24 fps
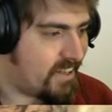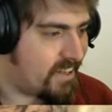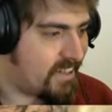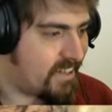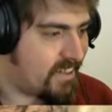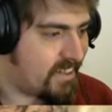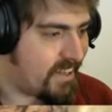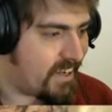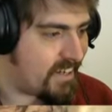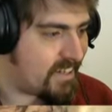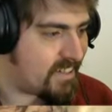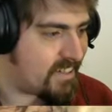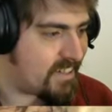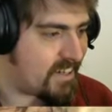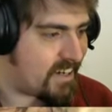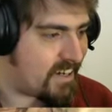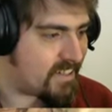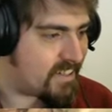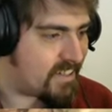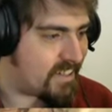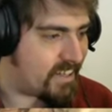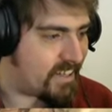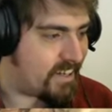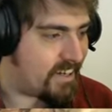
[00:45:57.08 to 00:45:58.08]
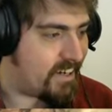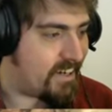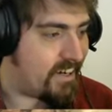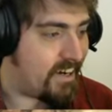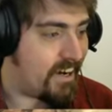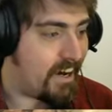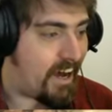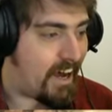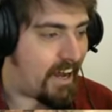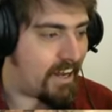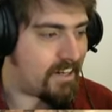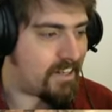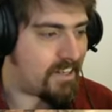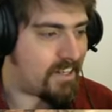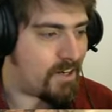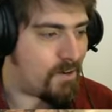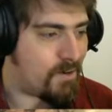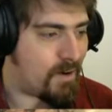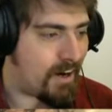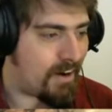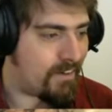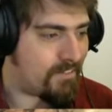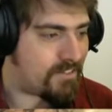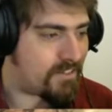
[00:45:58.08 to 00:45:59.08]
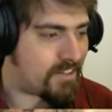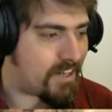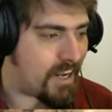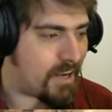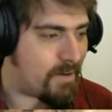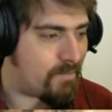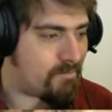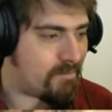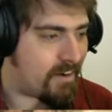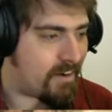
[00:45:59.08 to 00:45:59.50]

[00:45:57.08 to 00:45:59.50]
Nice arty, and you have same